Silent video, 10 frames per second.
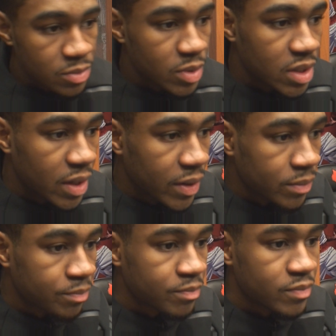wasn't really
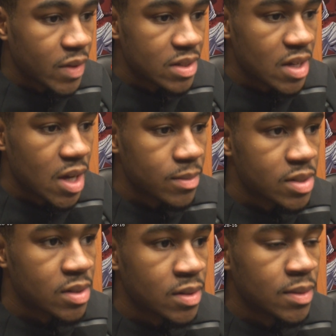there at
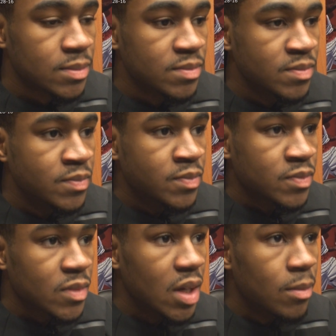times
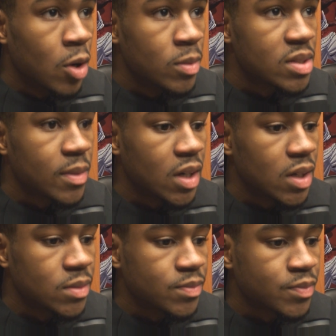in moments,
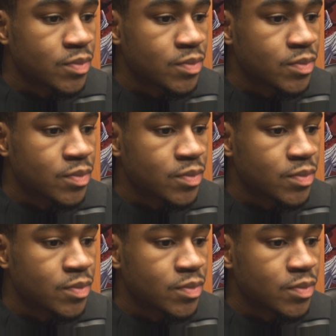but